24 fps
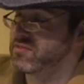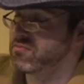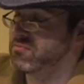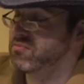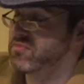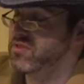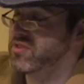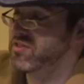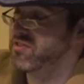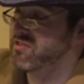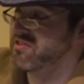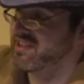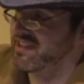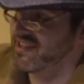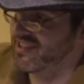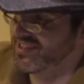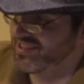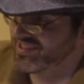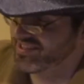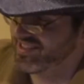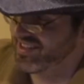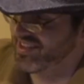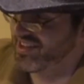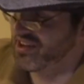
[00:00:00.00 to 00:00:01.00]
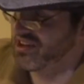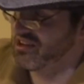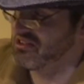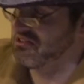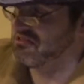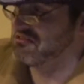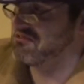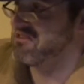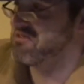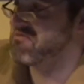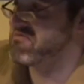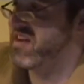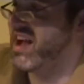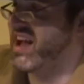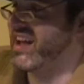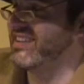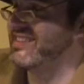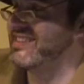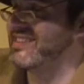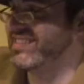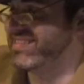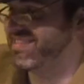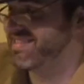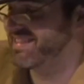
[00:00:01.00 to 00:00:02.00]
movie is a
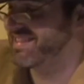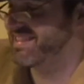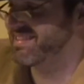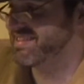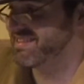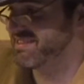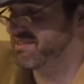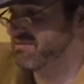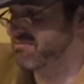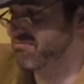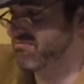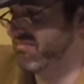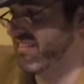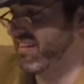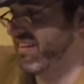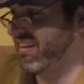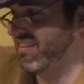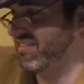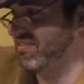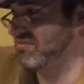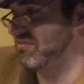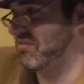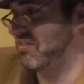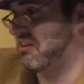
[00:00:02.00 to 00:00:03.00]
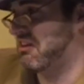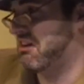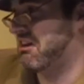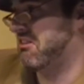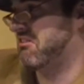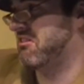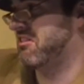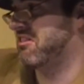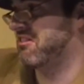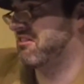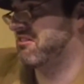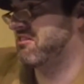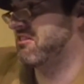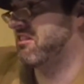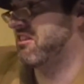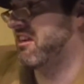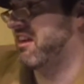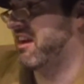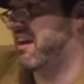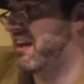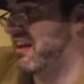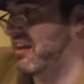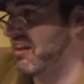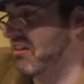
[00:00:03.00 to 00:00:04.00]
romanticism of Earl
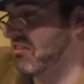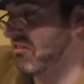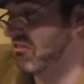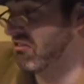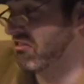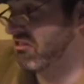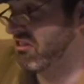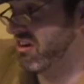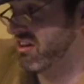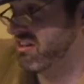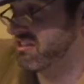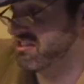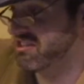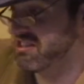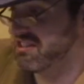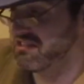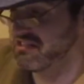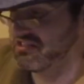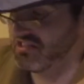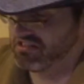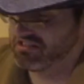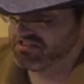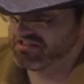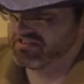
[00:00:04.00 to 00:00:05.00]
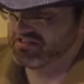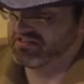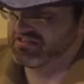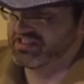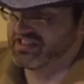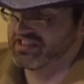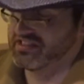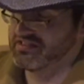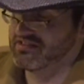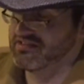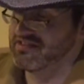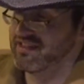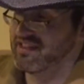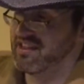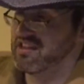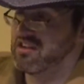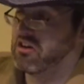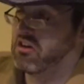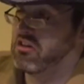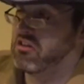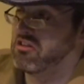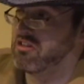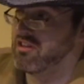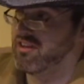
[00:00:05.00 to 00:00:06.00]
Grey, or as he's also known, the
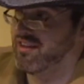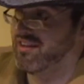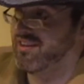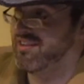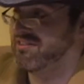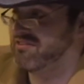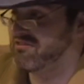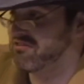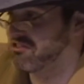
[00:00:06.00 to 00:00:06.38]
Earl of